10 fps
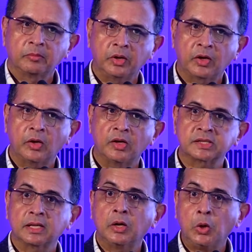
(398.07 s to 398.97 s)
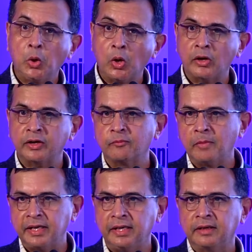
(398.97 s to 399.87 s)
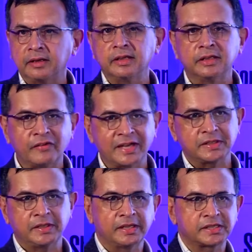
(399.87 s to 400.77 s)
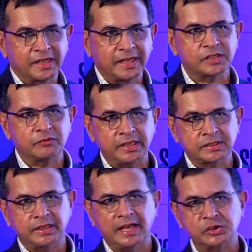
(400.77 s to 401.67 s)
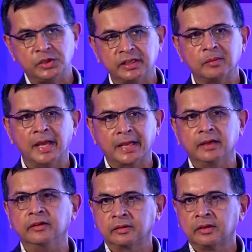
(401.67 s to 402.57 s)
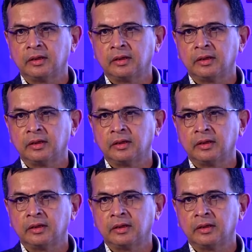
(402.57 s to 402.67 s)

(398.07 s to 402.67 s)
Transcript: Because a lot of money in the fashion industry gets wasted actually in the back end.